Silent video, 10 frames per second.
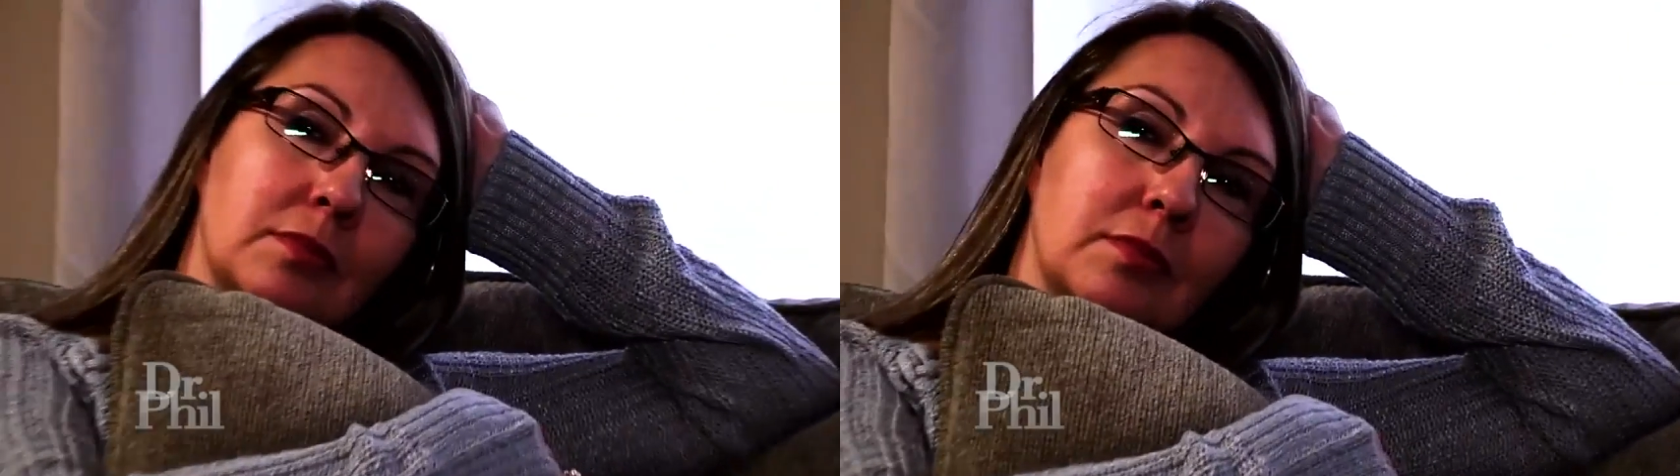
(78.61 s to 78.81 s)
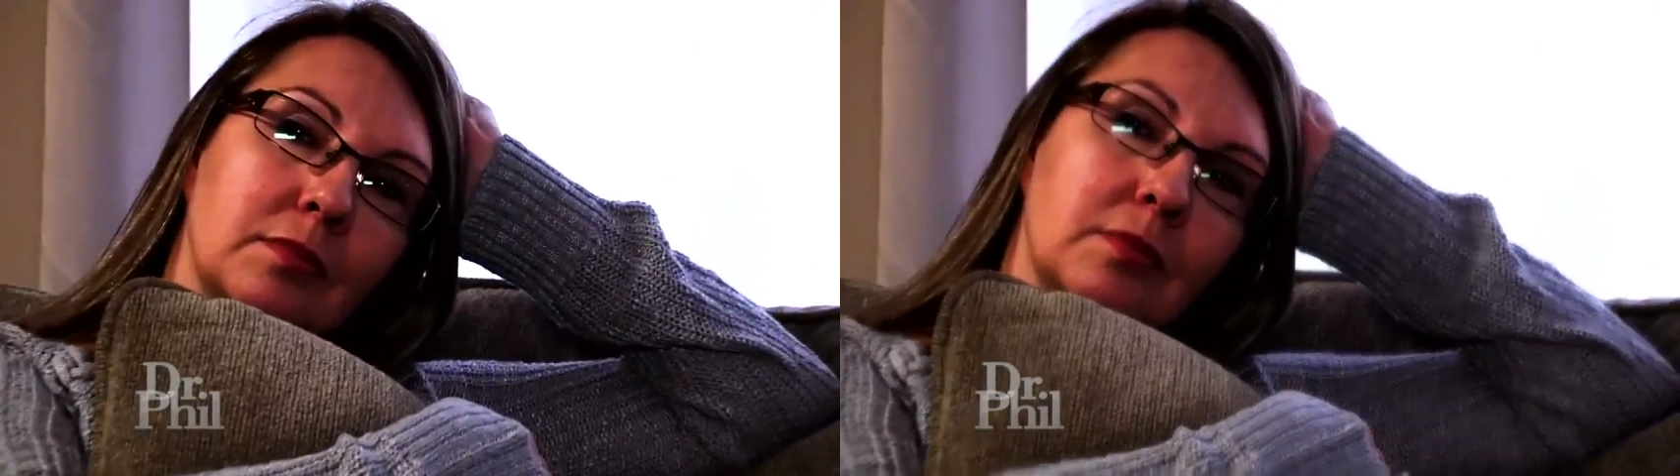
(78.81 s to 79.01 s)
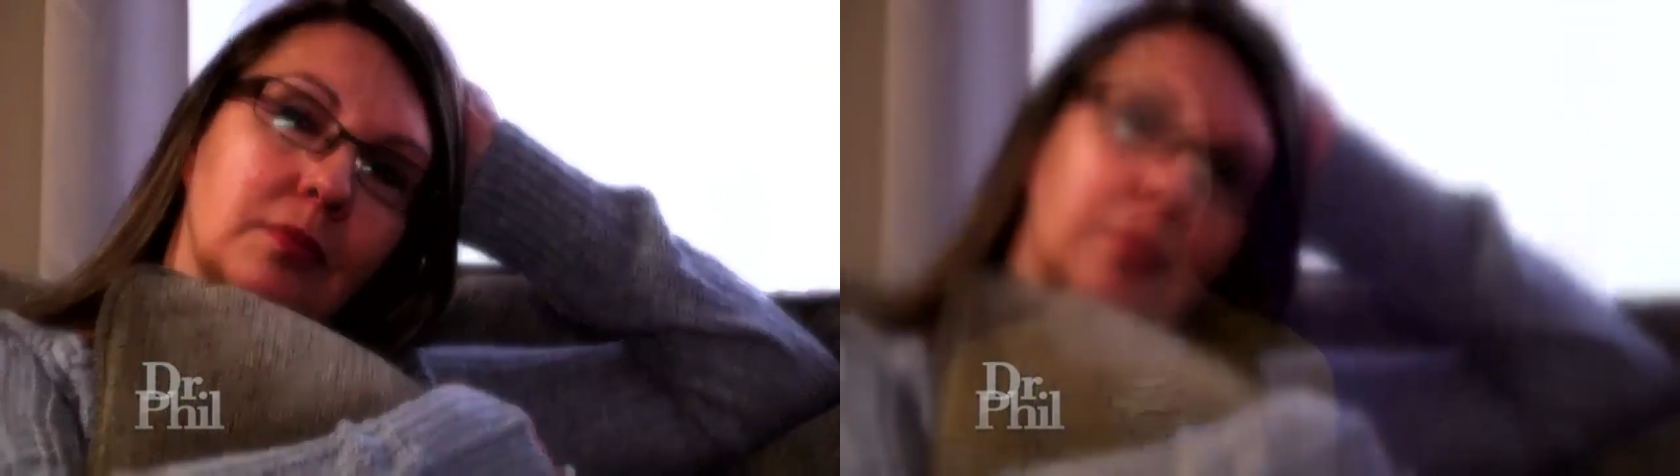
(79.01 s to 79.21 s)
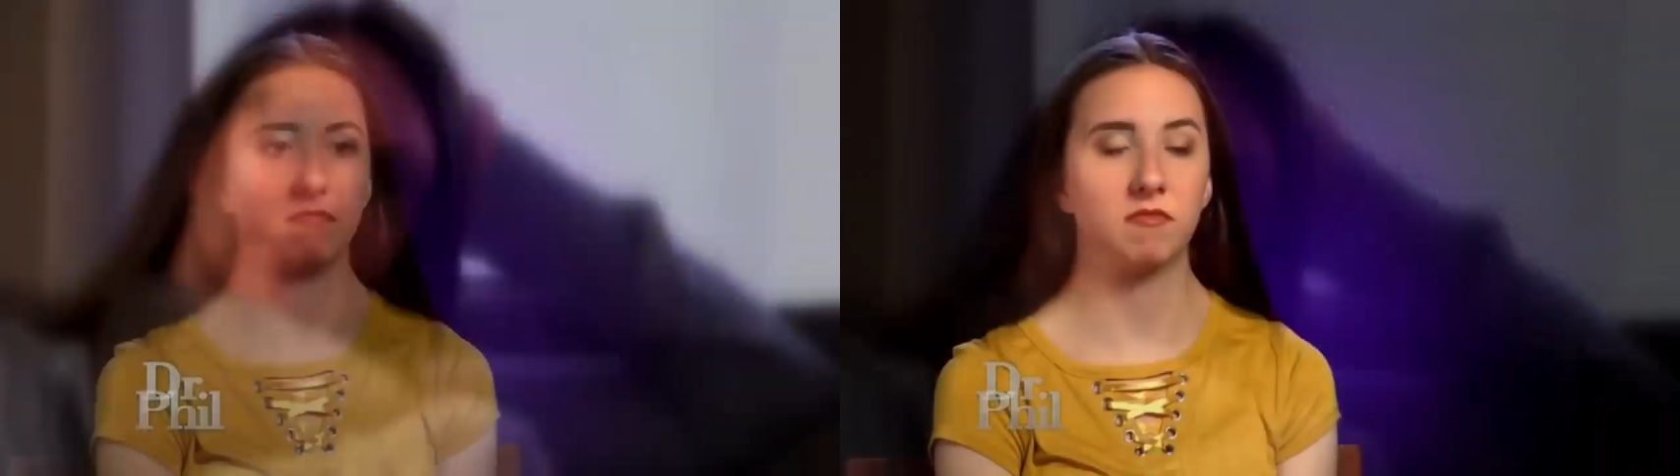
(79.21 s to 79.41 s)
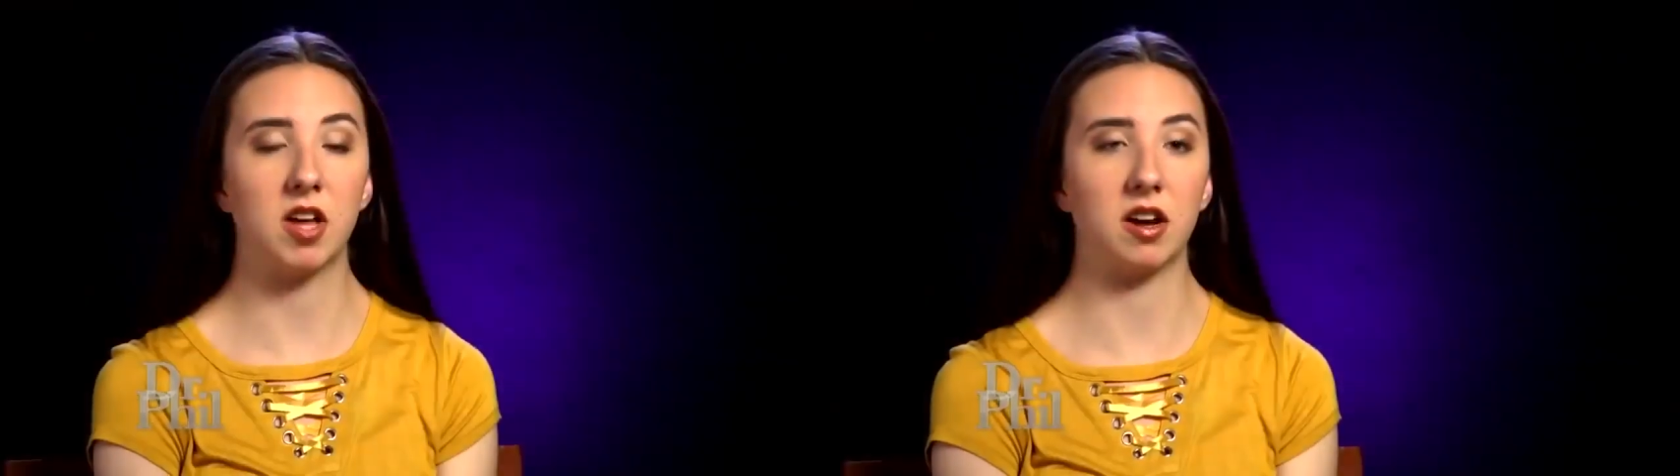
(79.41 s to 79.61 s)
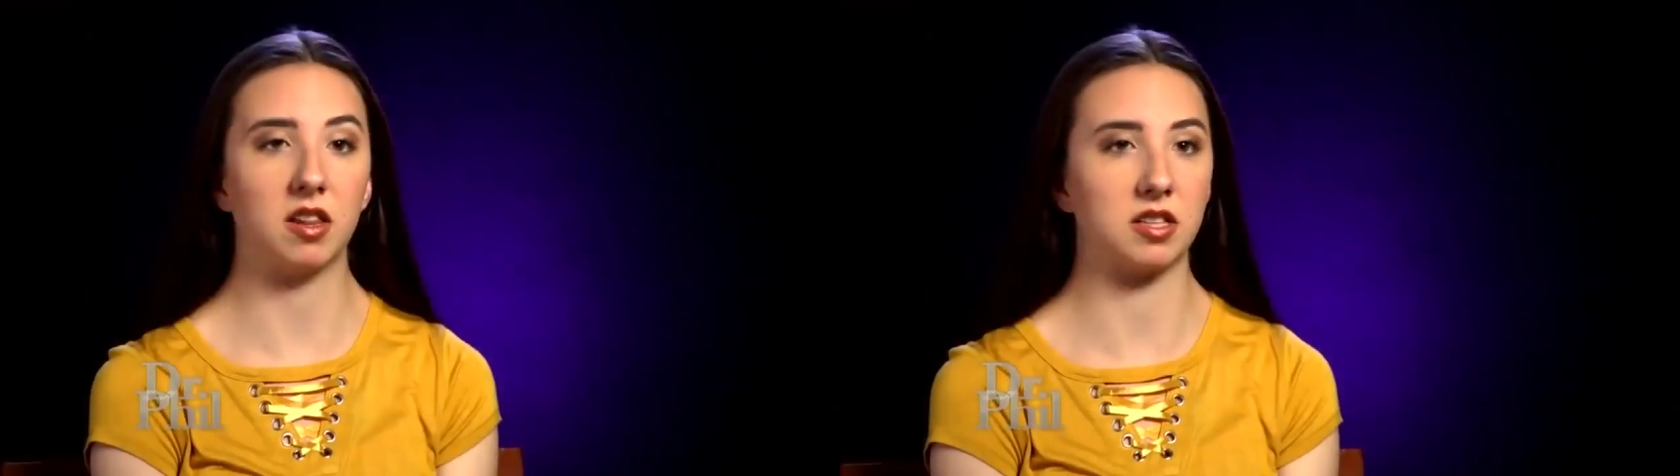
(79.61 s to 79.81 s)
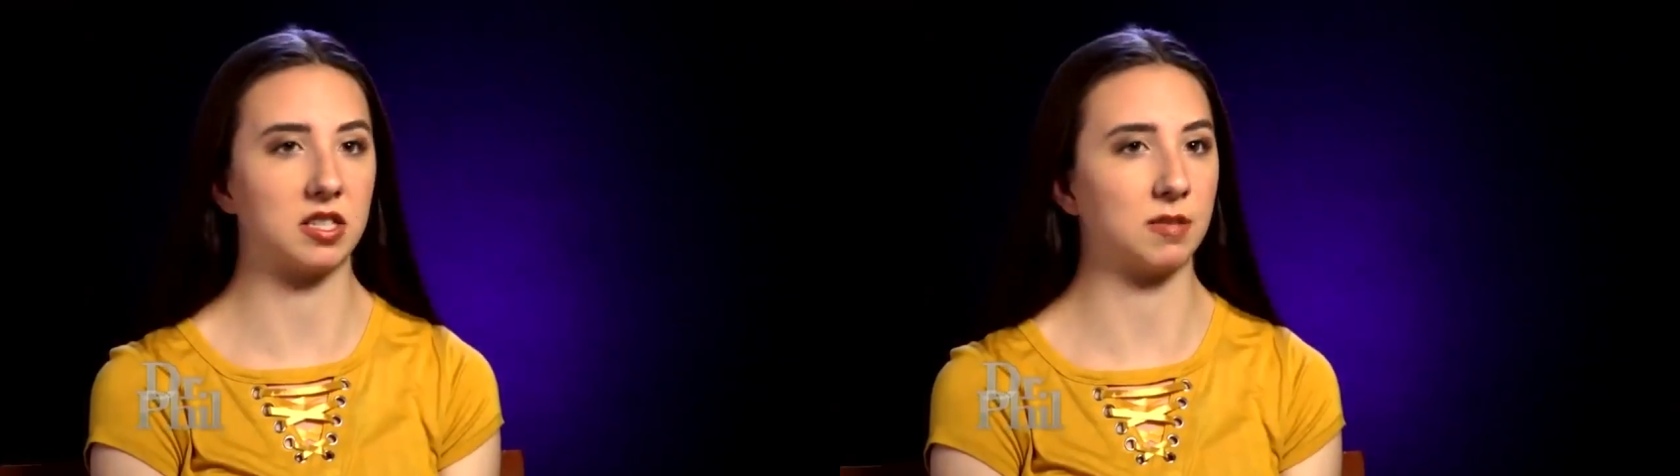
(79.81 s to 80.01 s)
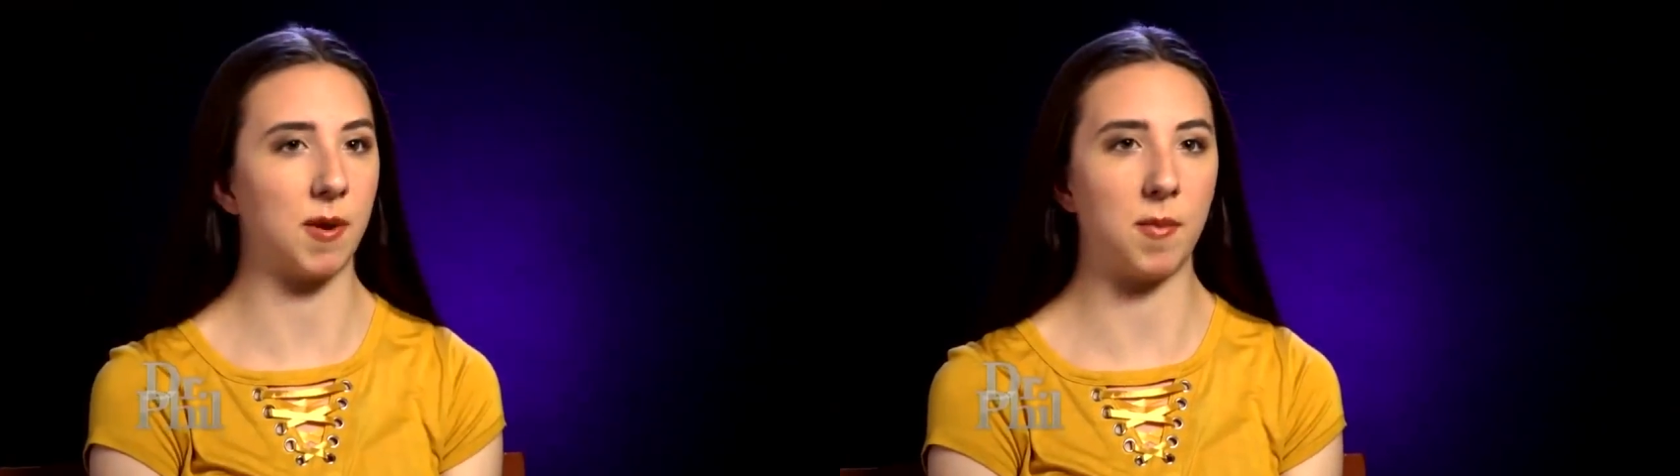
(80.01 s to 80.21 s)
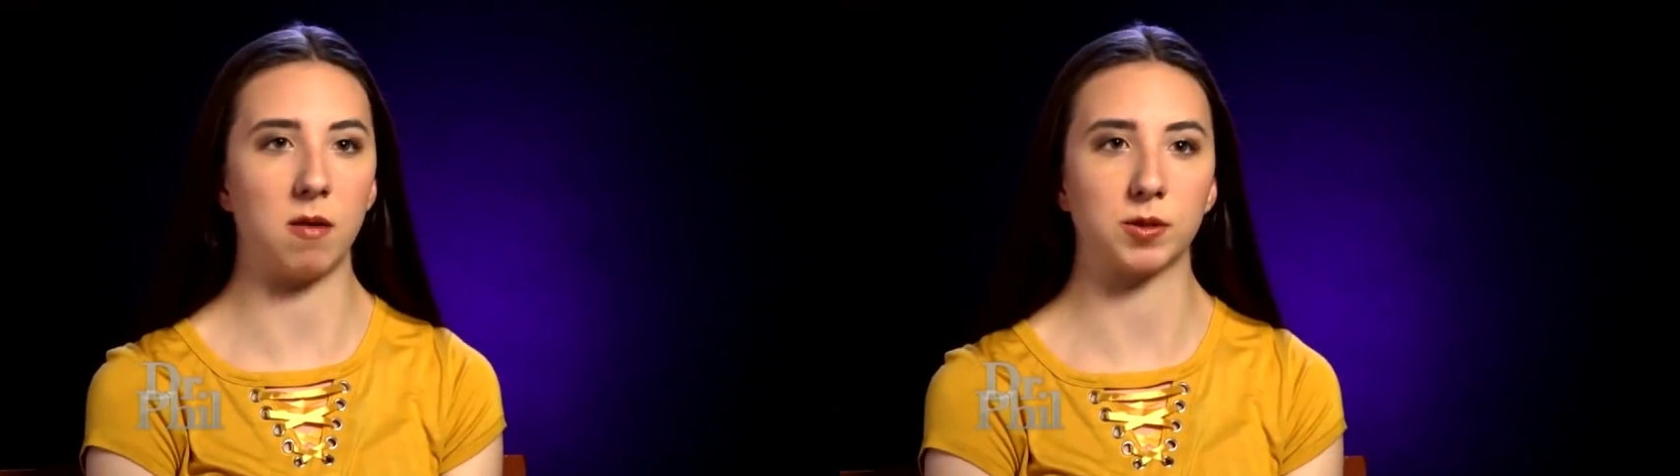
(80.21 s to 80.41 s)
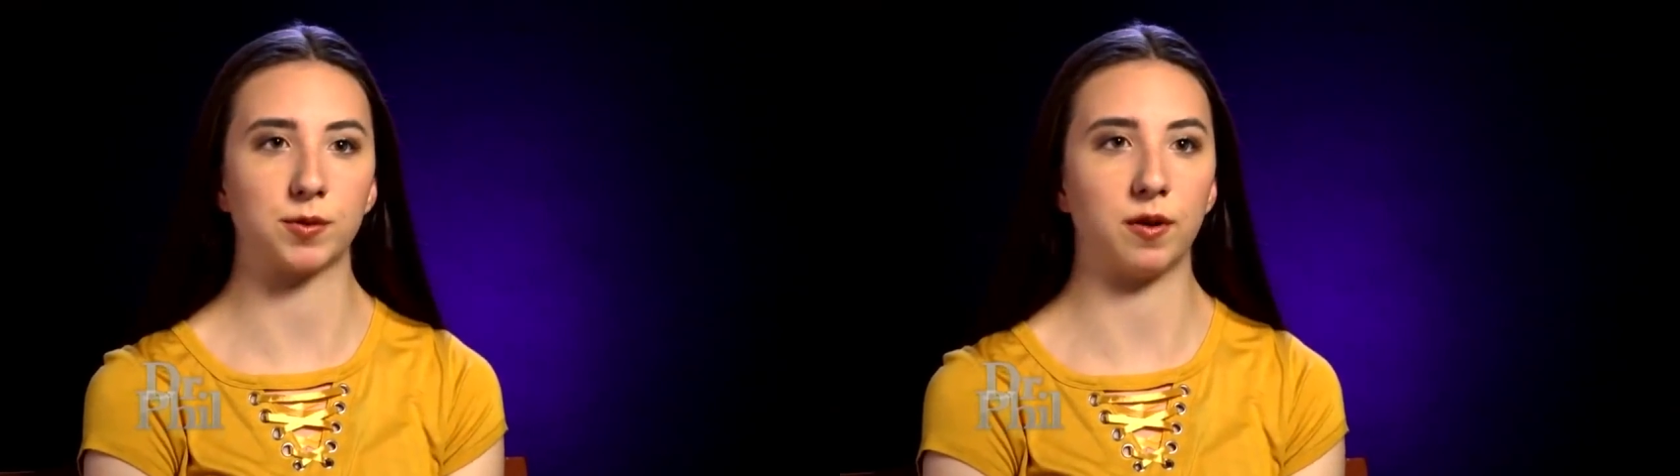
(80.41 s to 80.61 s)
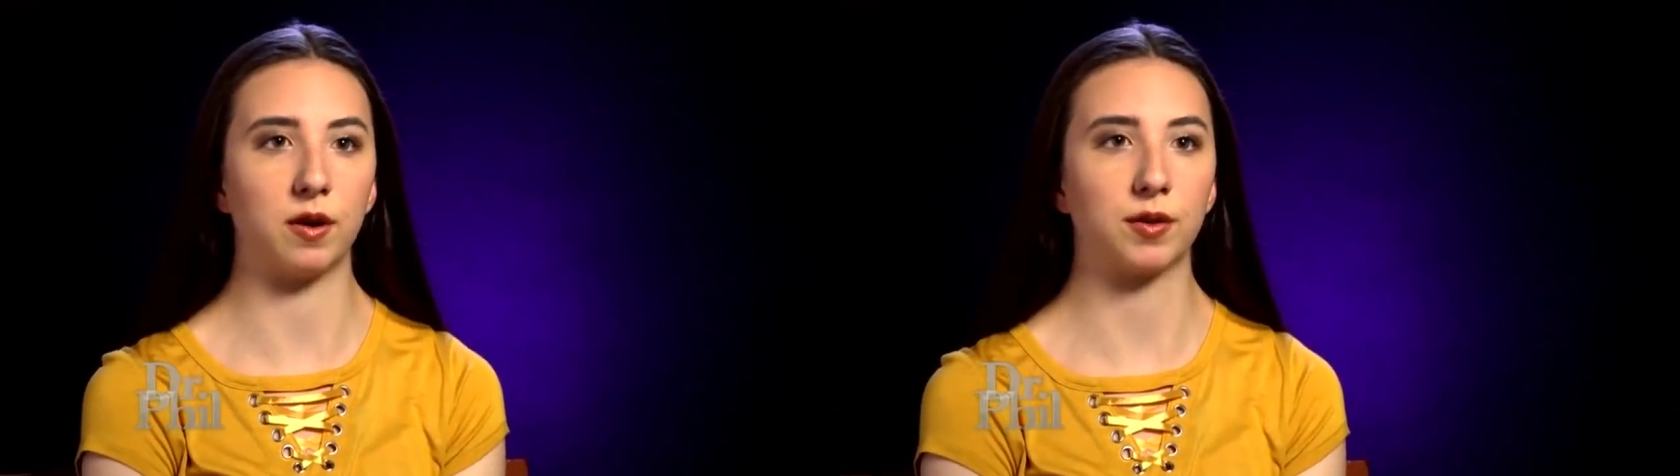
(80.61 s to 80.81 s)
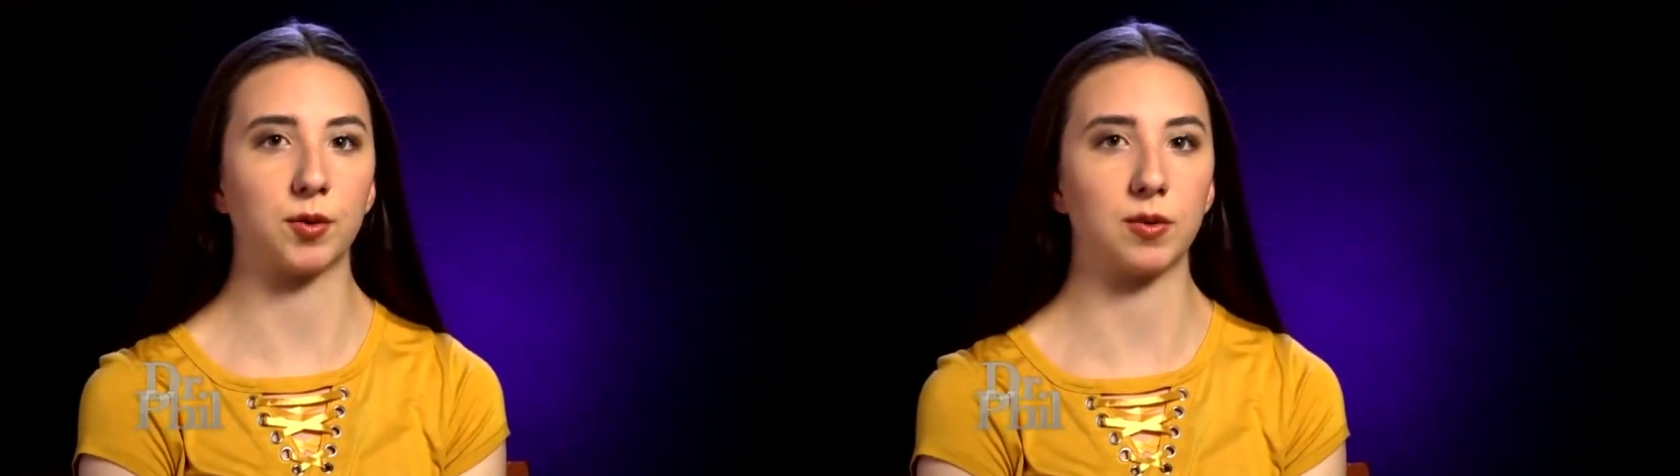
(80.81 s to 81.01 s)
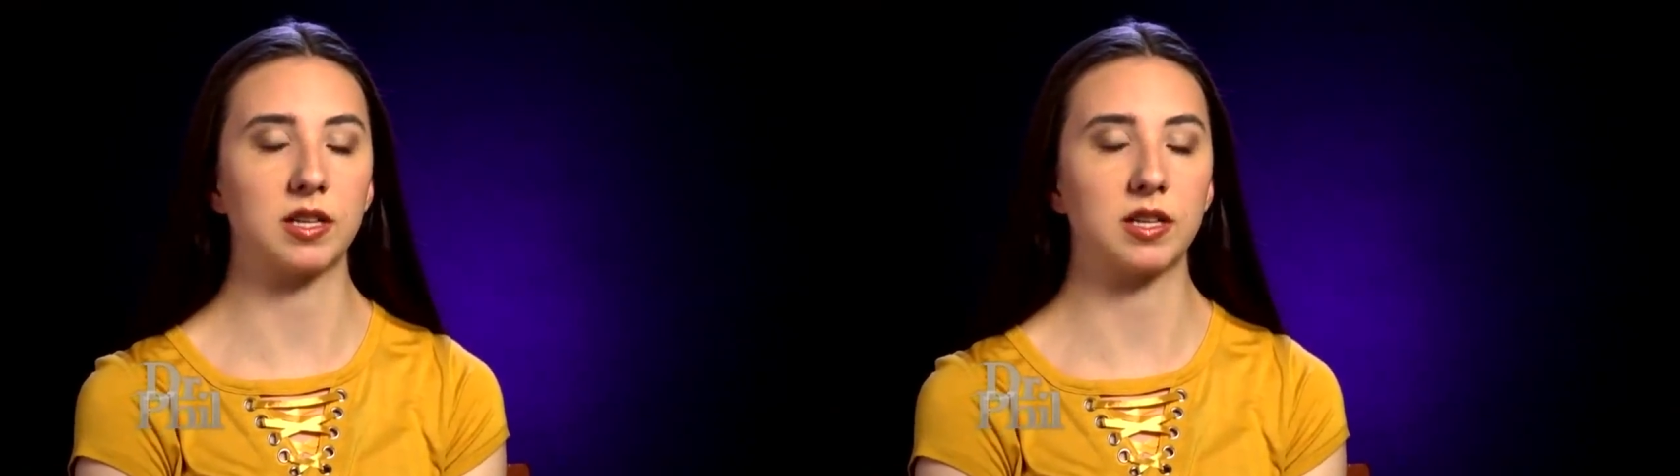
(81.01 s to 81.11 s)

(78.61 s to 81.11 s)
on my mom. None of this is my mom's fault. The